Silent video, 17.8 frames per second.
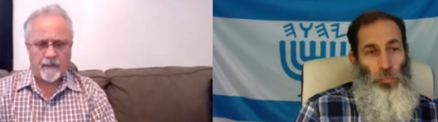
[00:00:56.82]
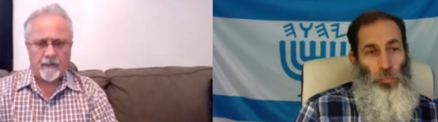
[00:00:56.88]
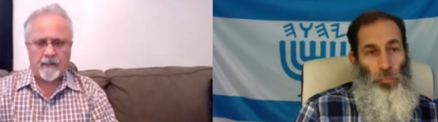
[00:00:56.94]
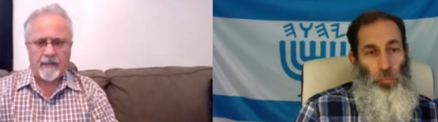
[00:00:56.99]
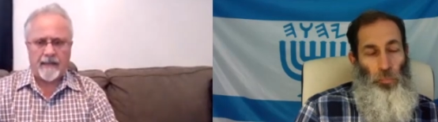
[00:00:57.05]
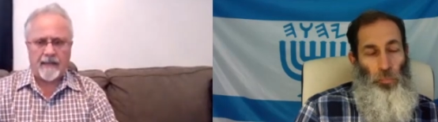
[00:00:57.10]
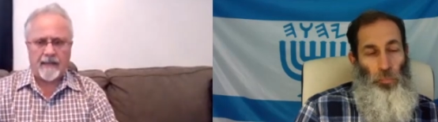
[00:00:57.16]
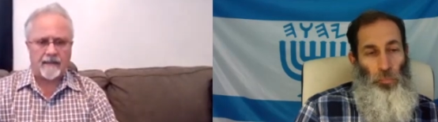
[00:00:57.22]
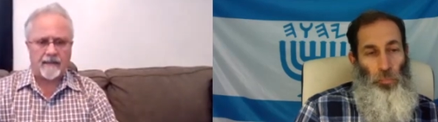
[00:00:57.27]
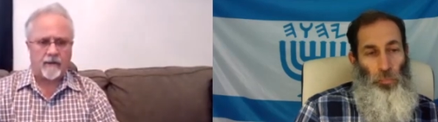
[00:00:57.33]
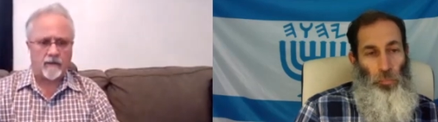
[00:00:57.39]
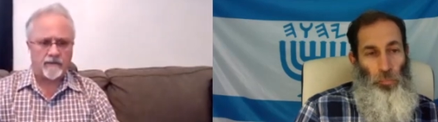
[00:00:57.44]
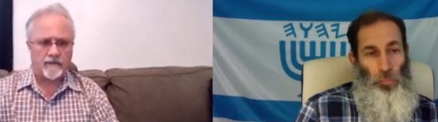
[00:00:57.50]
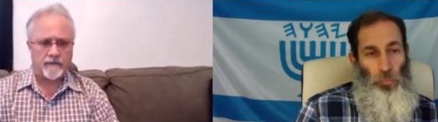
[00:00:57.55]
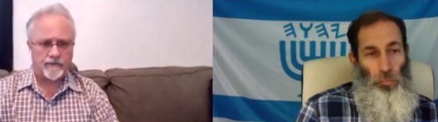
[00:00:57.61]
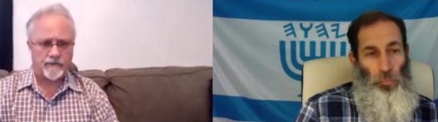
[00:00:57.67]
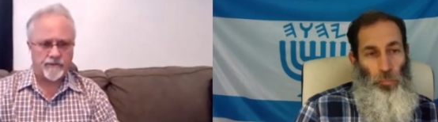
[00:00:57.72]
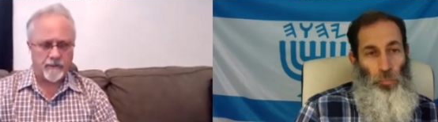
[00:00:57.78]
Speaker 1: and it
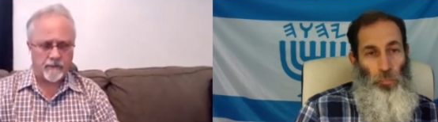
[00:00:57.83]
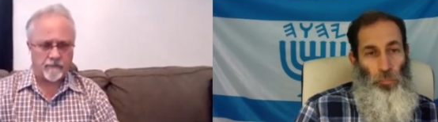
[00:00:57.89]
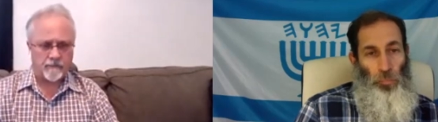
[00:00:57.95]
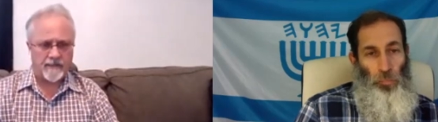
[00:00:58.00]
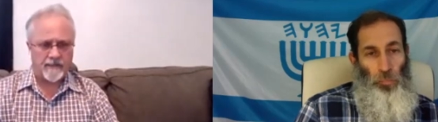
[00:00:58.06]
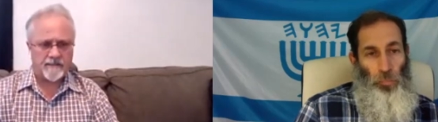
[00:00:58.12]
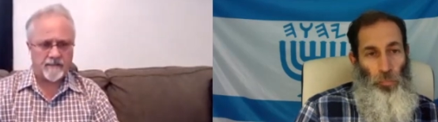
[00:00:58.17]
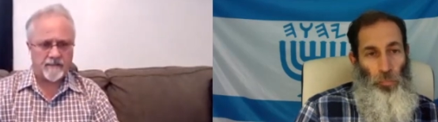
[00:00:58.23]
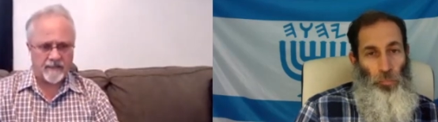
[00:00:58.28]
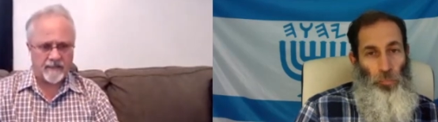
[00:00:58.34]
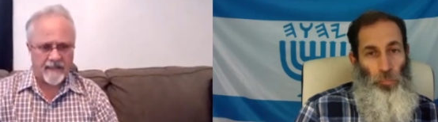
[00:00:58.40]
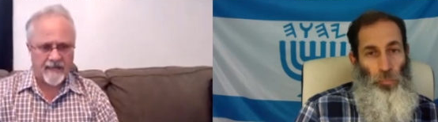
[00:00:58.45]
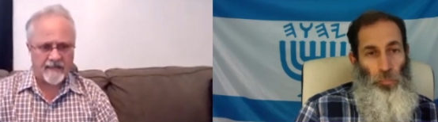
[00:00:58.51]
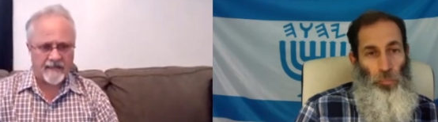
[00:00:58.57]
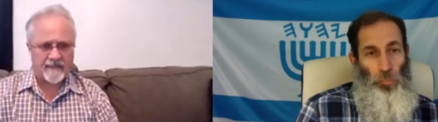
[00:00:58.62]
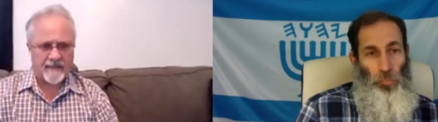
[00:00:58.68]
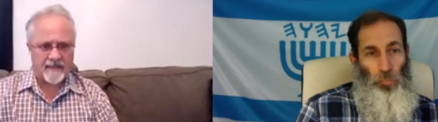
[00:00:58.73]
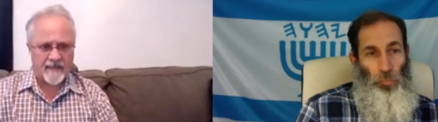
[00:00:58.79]
also generates
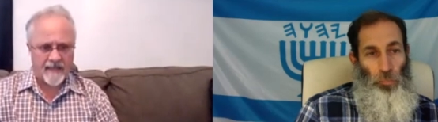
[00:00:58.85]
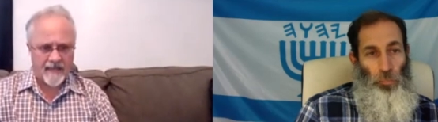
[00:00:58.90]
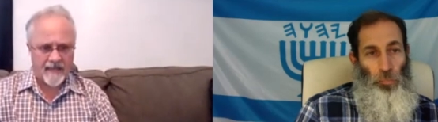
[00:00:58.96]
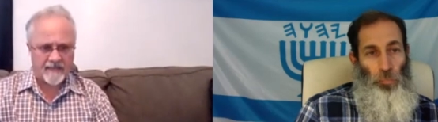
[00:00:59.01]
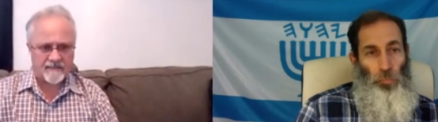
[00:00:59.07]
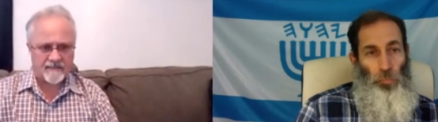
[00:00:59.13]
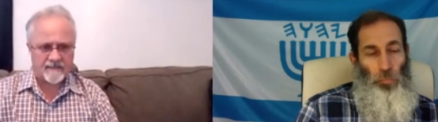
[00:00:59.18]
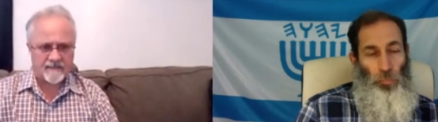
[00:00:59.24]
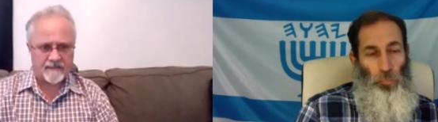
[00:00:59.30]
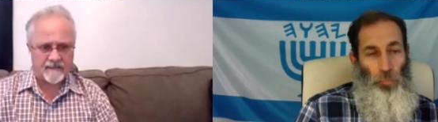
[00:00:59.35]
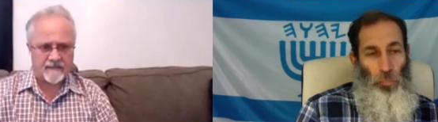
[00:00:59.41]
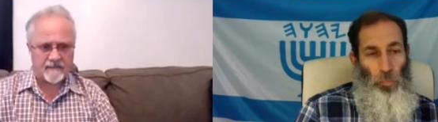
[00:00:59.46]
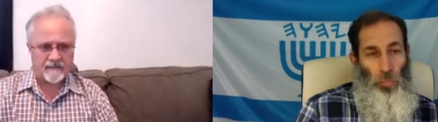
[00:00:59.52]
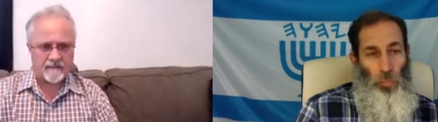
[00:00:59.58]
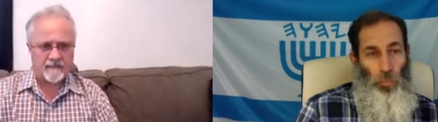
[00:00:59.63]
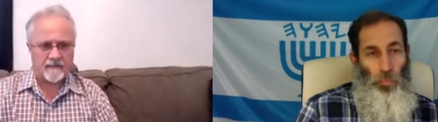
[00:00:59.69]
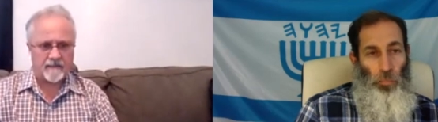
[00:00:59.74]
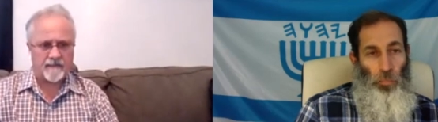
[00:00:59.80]
lactic acid.
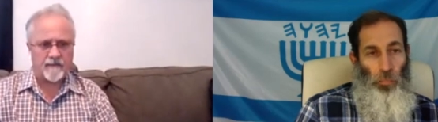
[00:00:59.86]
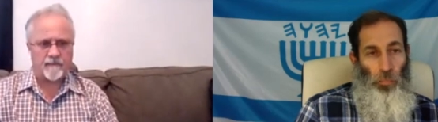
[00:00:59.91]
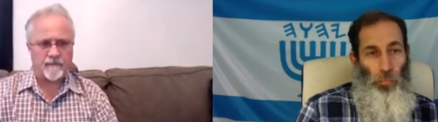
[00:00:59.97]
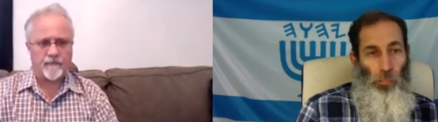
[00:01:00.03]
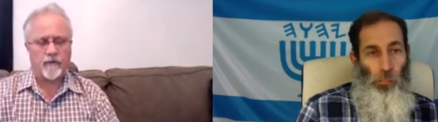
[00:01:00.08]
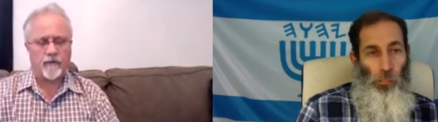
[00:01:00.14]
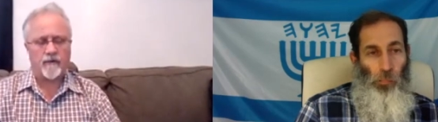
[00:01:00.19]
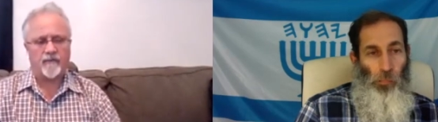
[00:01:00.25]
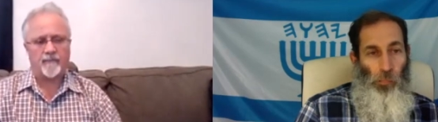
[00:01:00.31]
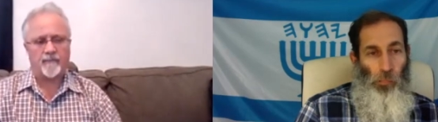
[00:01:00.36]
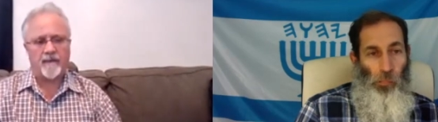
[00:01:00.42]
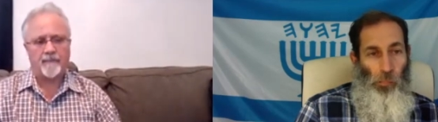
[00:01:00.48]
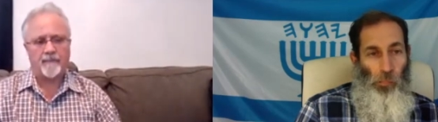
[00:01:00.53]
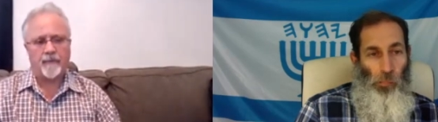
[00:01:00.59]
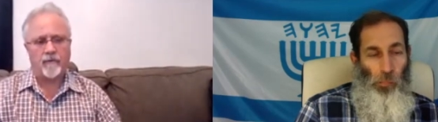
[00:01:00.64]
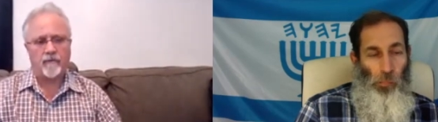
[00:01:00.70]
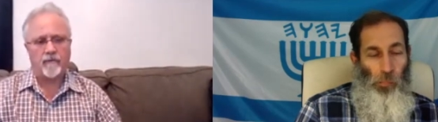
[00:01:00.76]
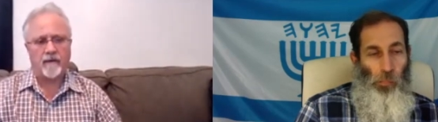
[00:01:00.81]
You've heard of
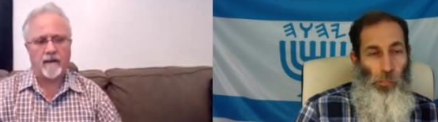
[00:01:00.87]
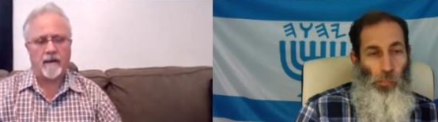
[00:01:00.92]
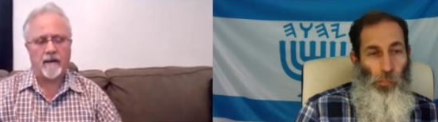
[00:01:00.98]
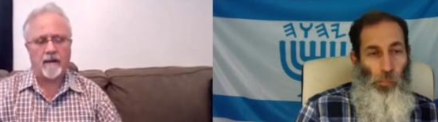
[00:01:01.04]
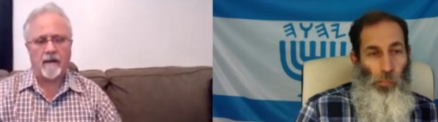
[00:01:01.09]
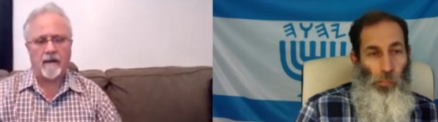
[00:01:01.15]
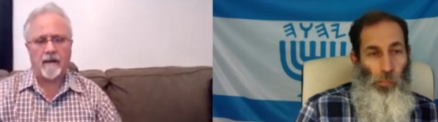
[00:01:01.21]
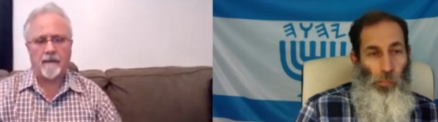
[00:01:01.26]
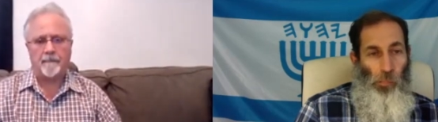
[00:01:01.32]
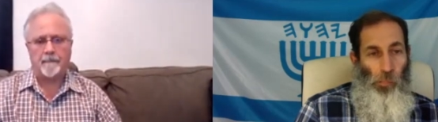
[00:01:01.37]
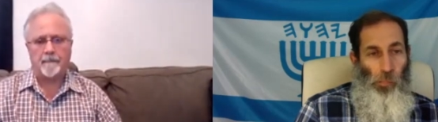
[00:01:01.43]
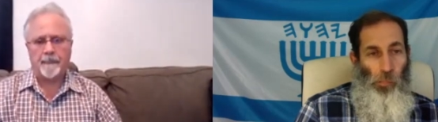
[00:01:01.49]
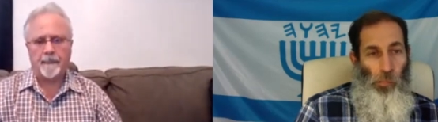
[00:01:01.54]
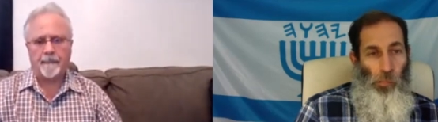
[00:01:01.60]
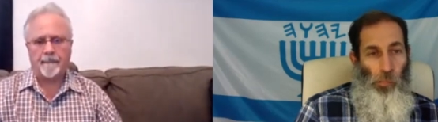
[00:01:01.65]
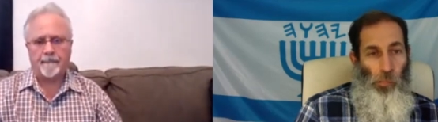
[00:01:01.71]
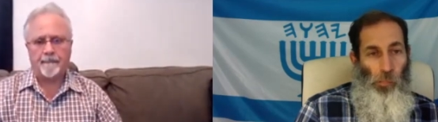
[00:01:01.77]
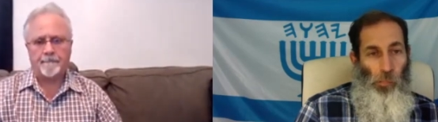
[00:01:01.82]
people um,
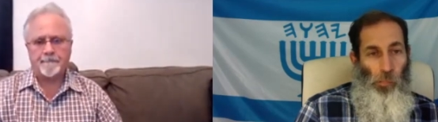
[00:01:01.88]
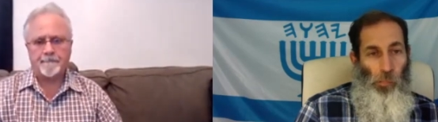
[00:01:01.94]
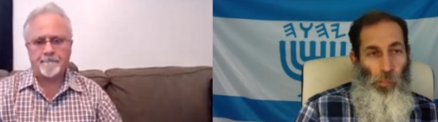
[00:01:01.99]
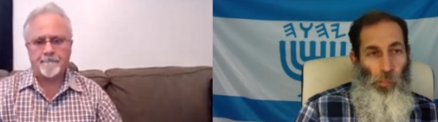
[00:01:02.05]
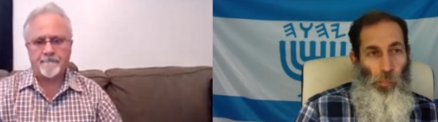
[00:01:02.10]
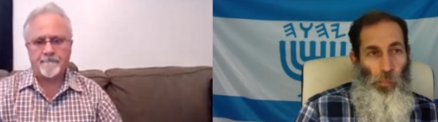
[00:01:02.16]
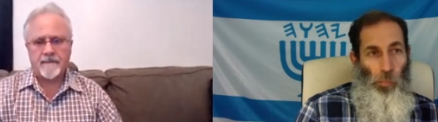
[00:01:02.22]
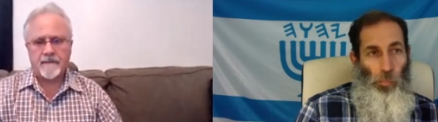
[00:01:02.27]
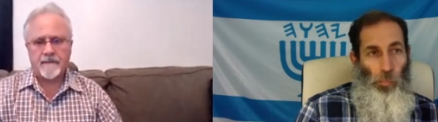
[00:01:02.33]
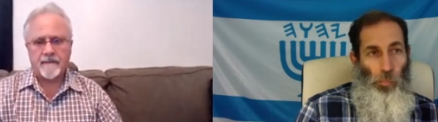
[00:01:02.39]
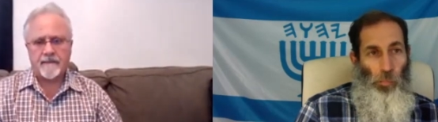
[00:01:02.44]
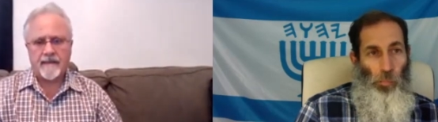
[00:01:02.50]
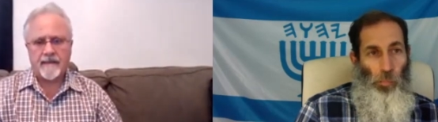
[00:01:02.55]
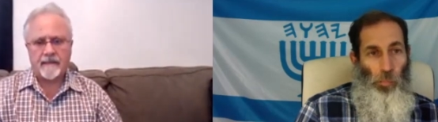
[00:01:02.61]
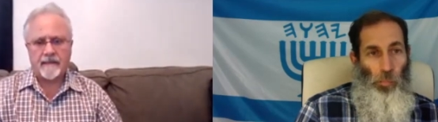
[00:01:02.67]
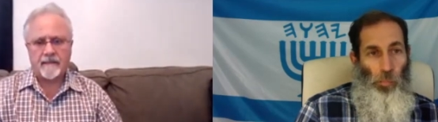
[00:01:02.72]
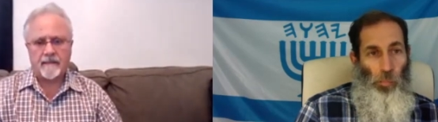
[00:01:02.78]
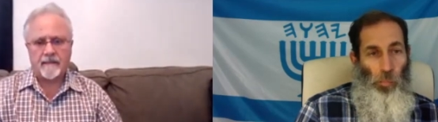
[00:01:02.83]

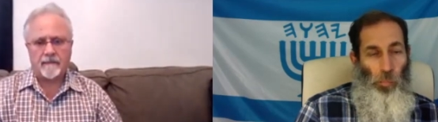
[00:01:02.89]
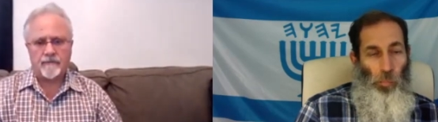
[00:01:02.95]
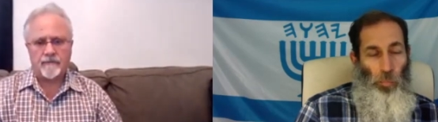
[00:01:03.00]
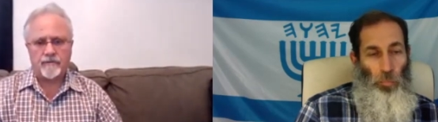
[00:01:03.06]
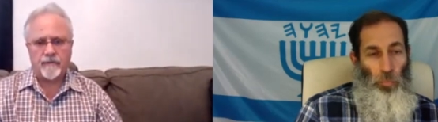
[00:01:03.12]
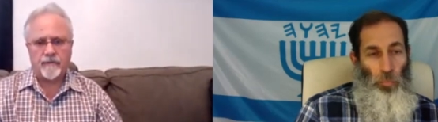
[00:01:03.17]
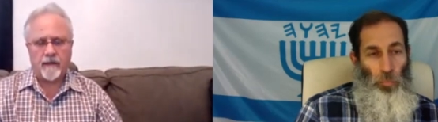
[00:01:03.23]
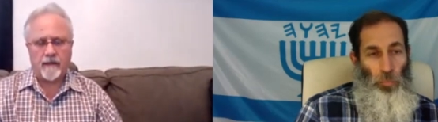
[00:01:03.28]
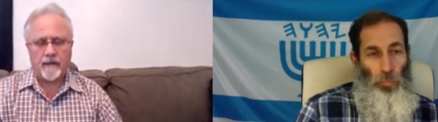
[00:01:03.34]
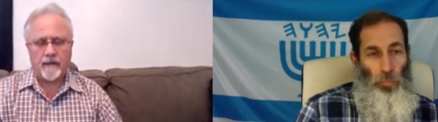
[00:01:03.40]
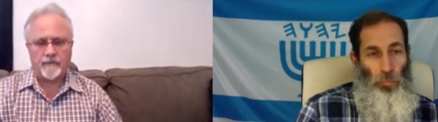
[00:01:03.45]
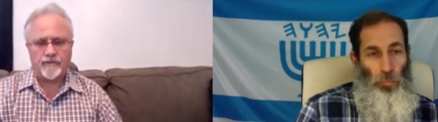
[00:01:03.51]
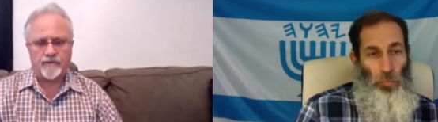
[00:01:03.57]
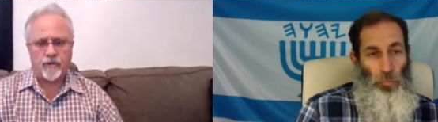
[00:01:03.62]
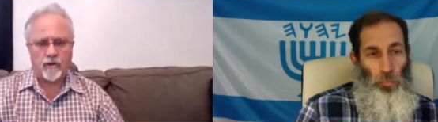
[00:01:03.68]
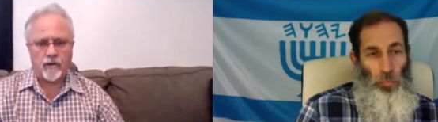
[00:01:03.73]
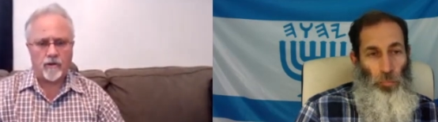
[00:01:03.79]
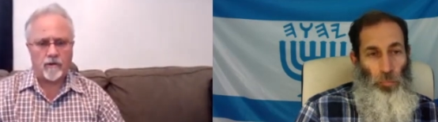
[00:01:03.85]
that uh,
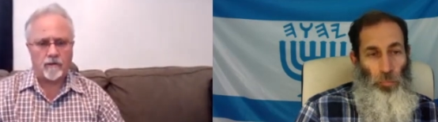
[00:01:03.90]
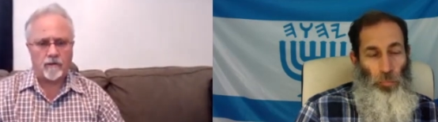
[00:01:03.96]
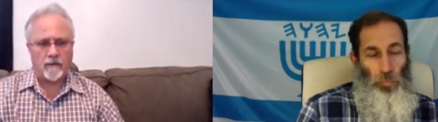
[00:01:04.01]
jog